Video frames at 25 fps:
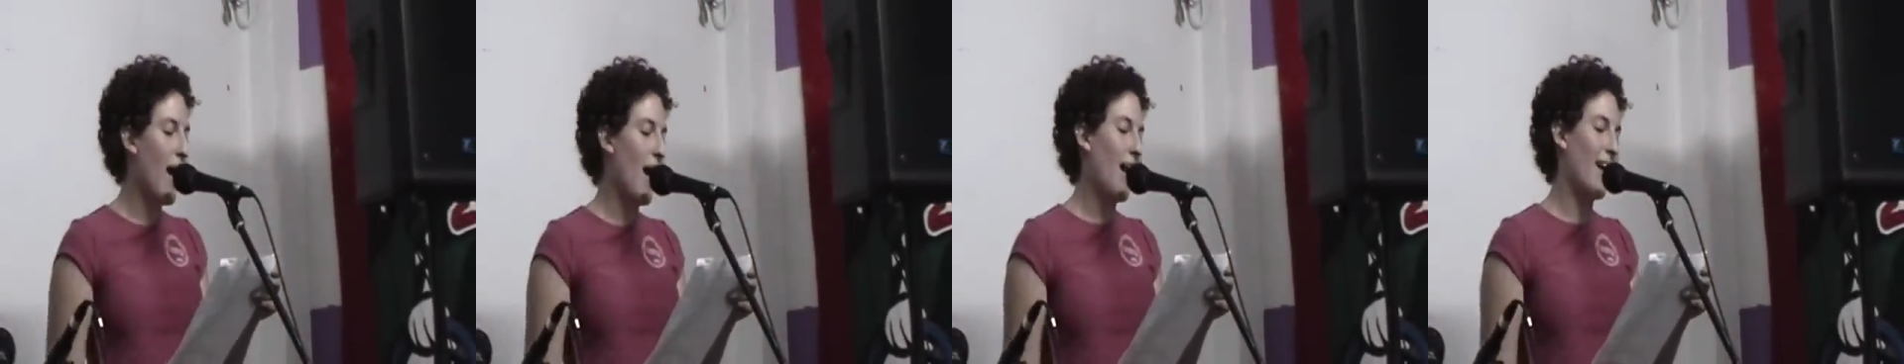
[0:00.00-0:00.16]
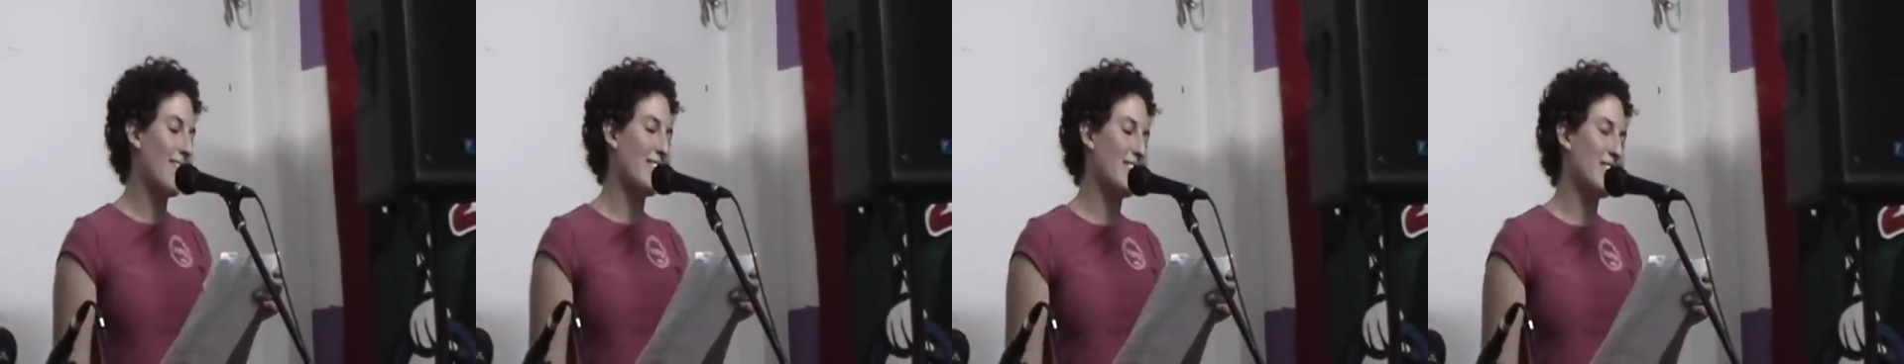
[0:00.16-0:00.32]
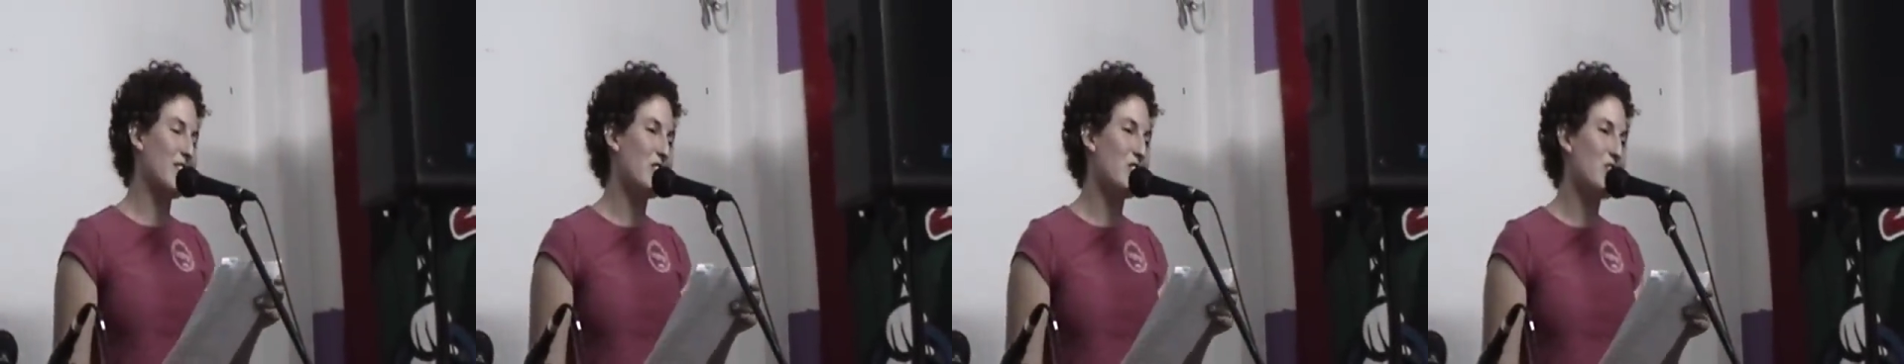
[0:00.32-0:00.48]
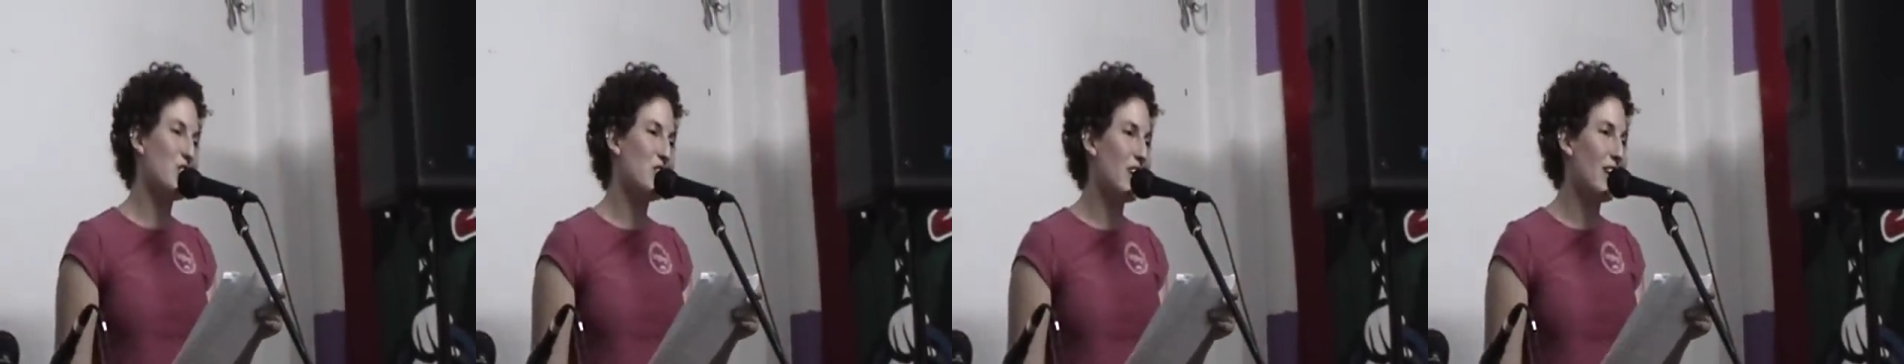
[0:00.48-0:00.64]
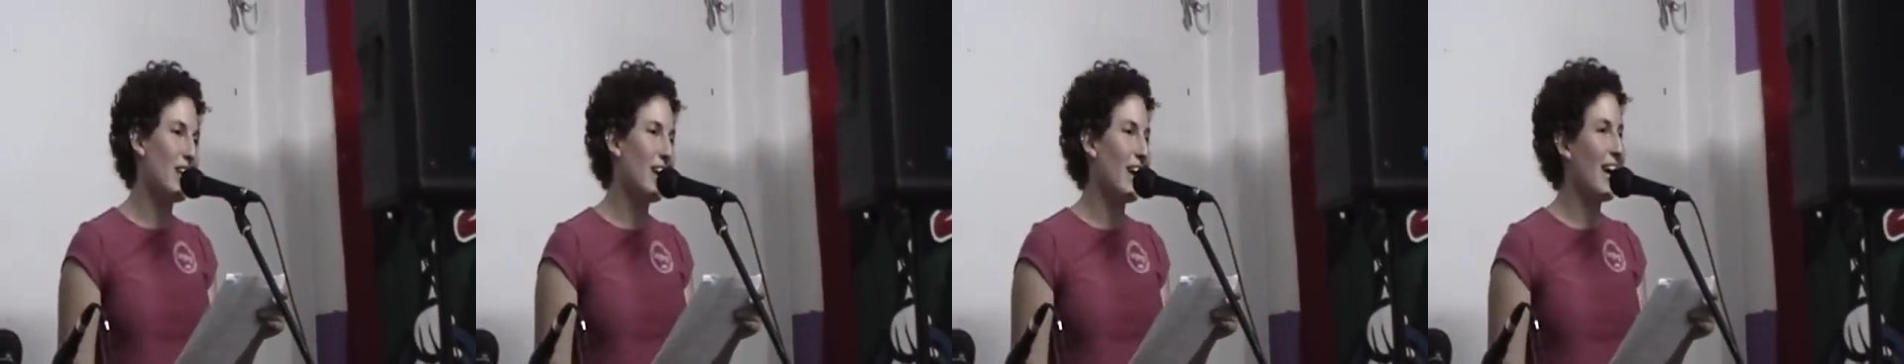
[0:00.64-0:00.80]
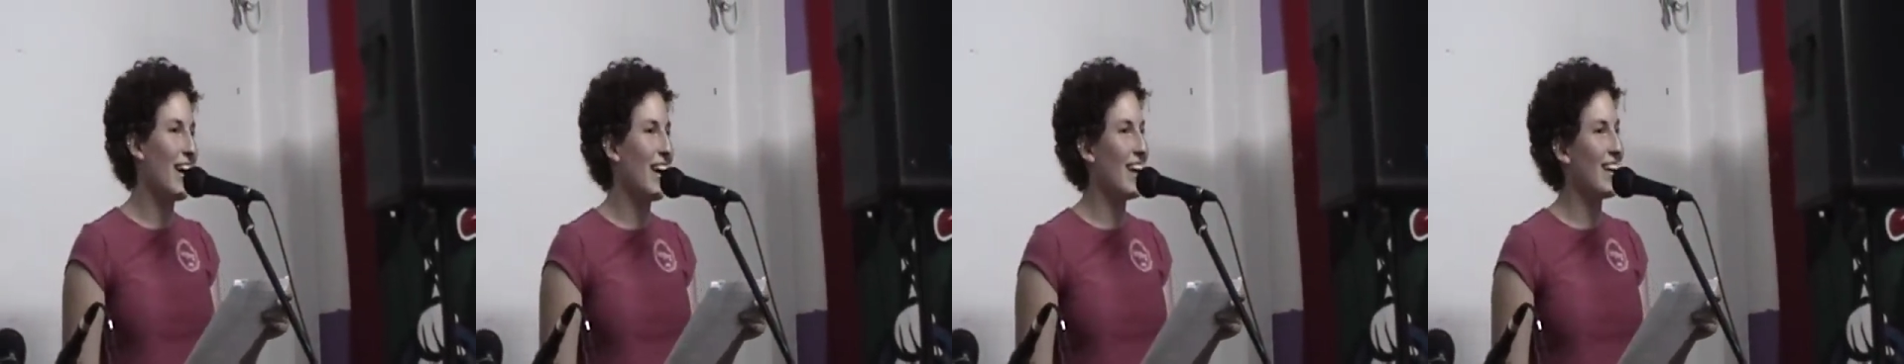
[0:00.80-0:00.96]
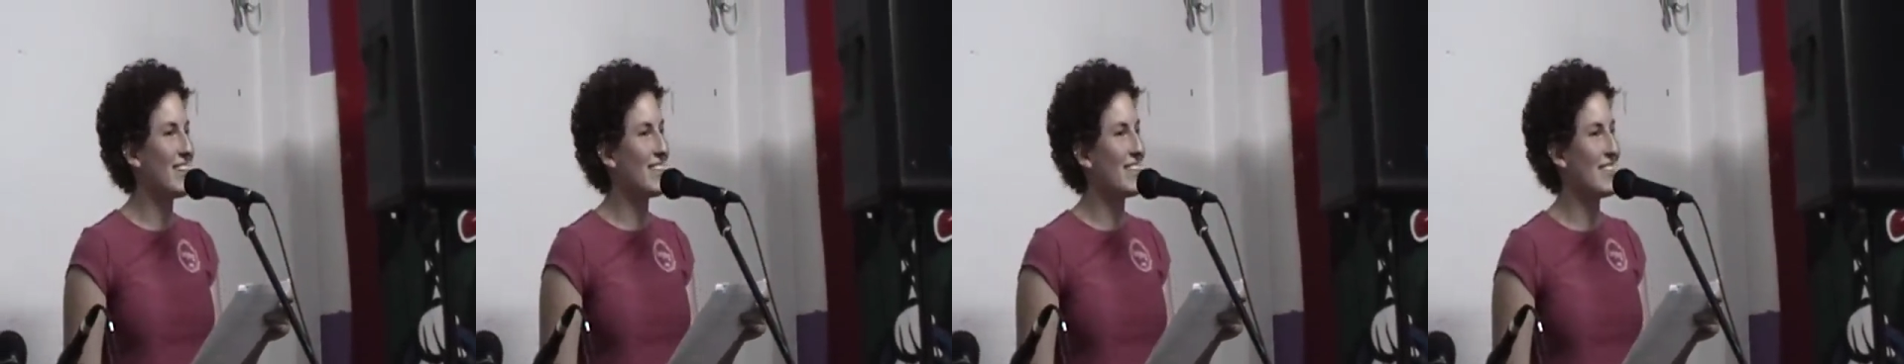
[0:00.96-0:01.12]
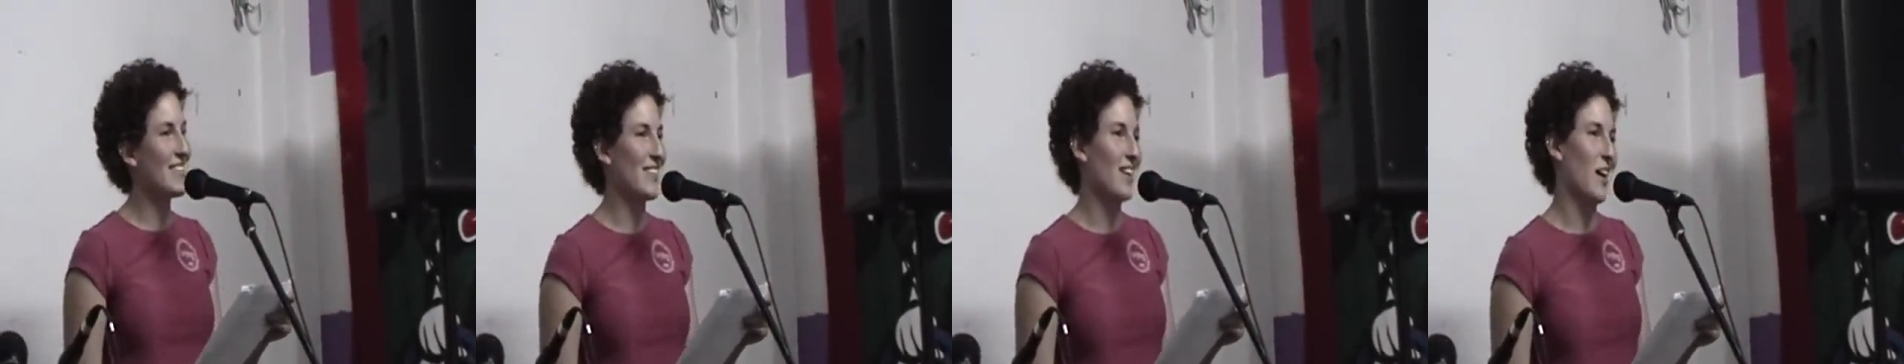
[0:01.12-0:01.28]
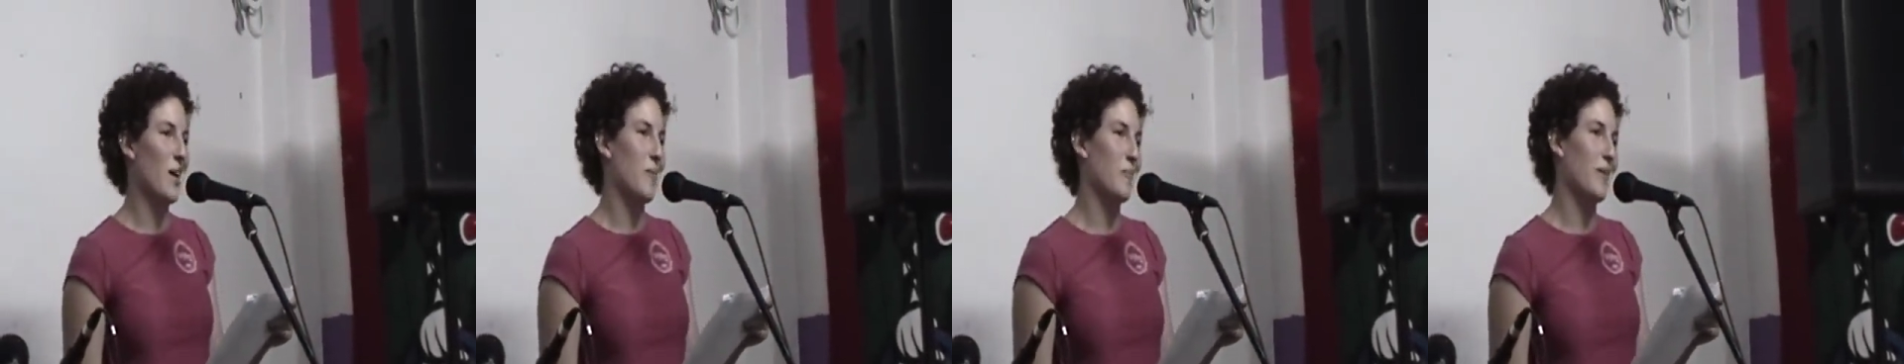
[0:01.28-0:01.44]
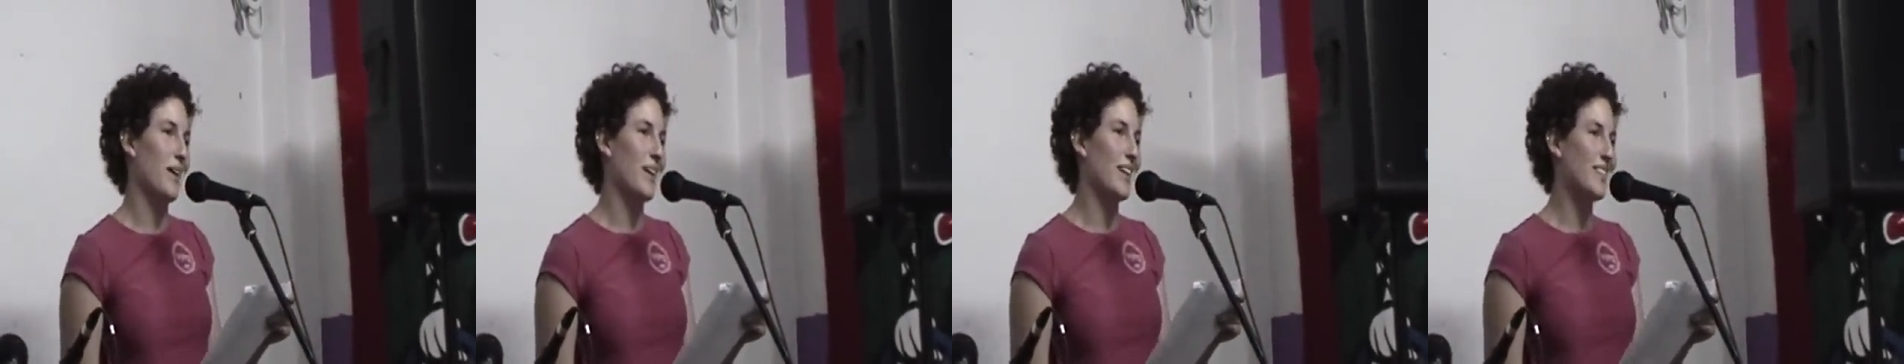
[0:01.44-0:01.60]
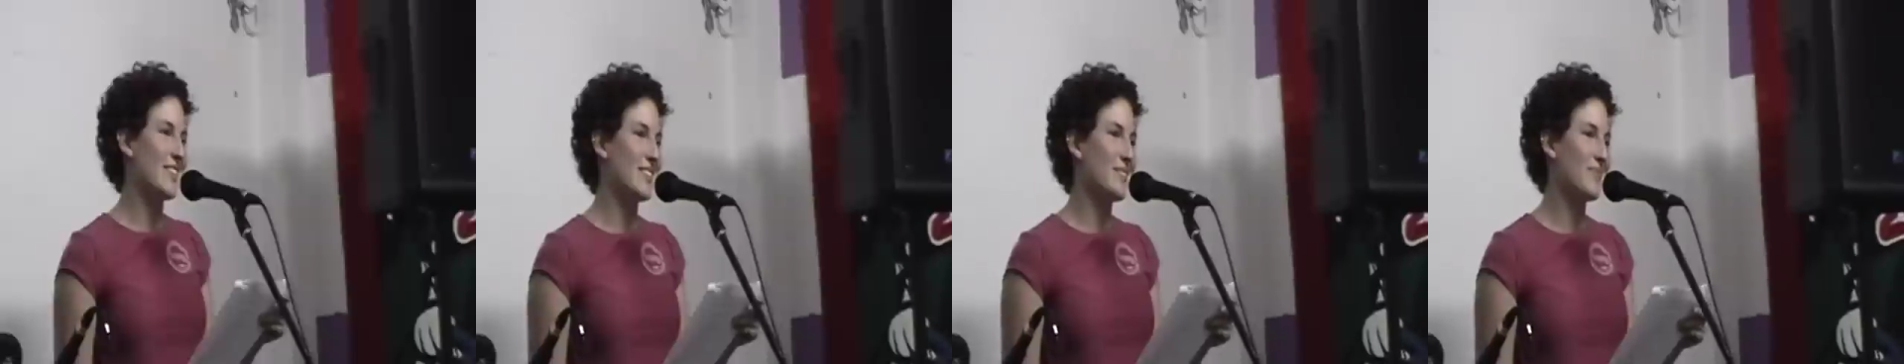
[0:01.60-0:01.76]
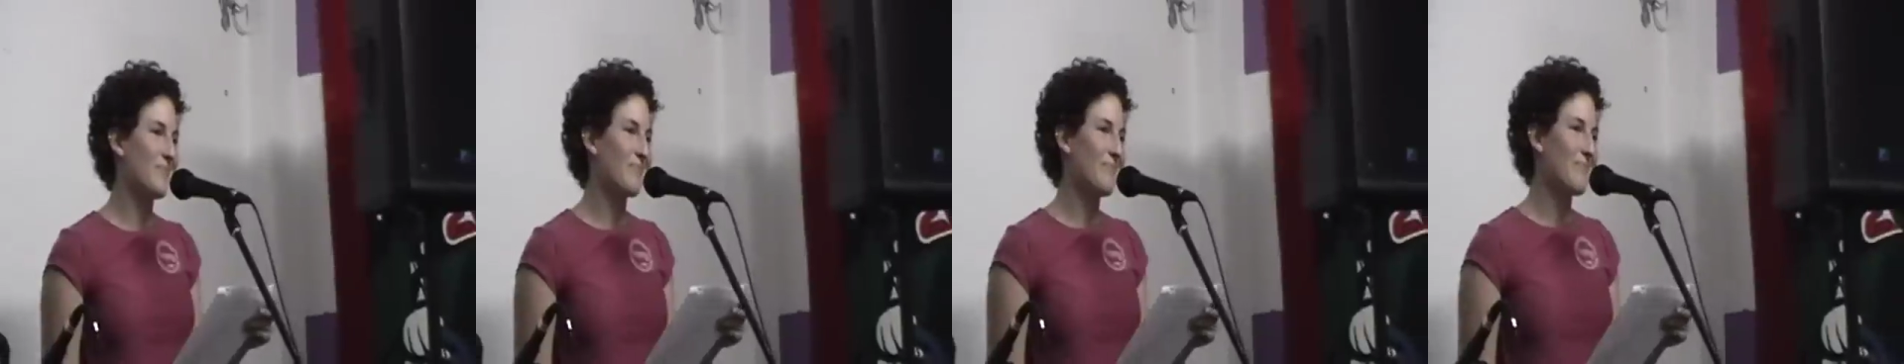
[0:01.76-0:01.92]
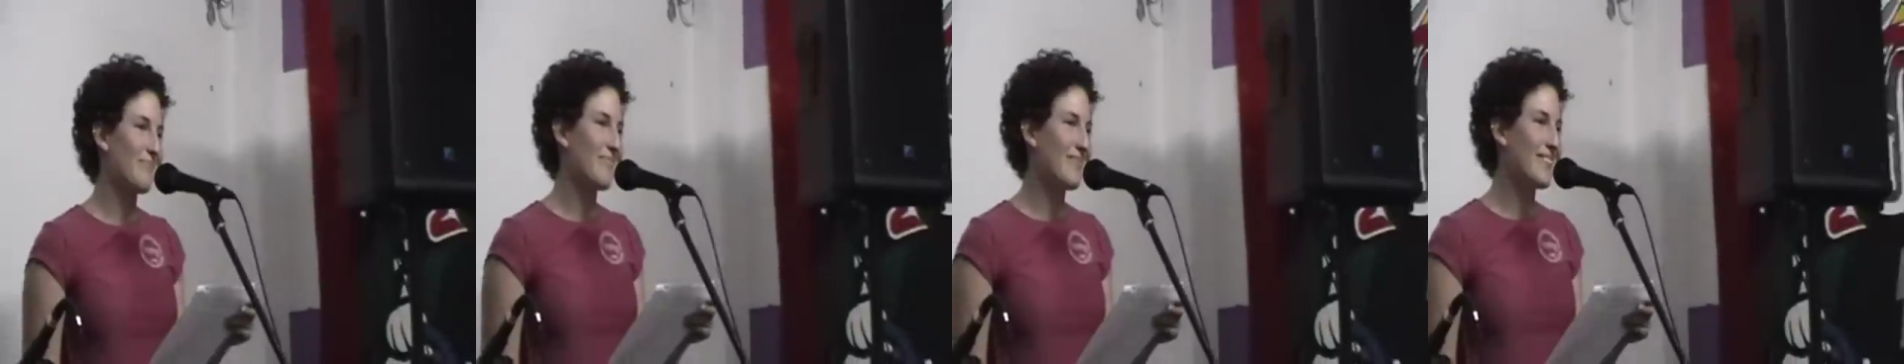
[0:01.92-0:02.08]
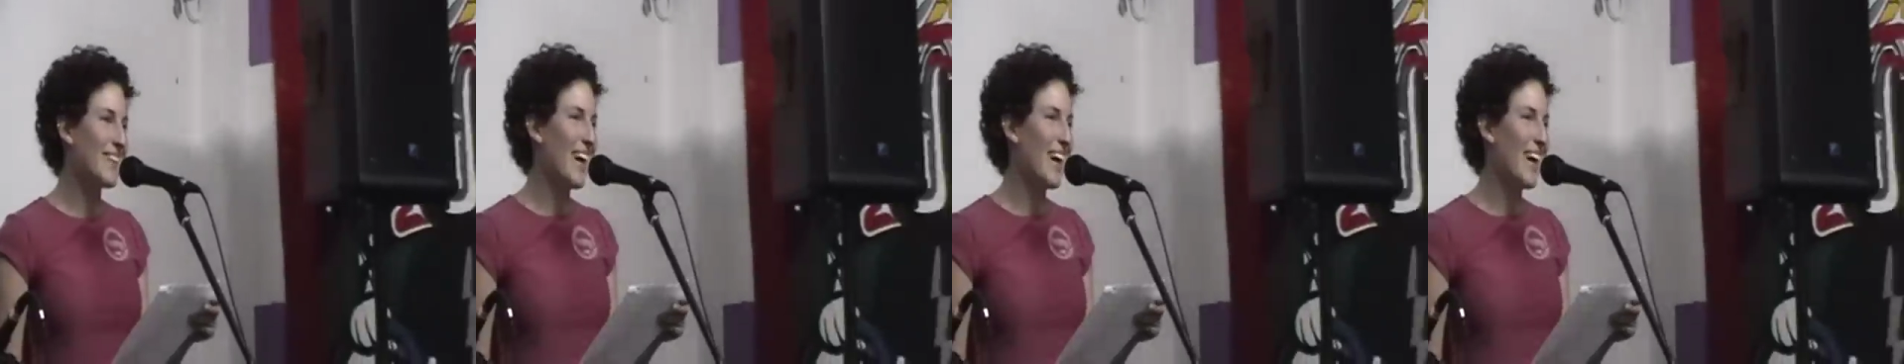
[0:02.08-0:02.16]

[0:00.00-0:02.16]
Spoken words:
at the G8 summit.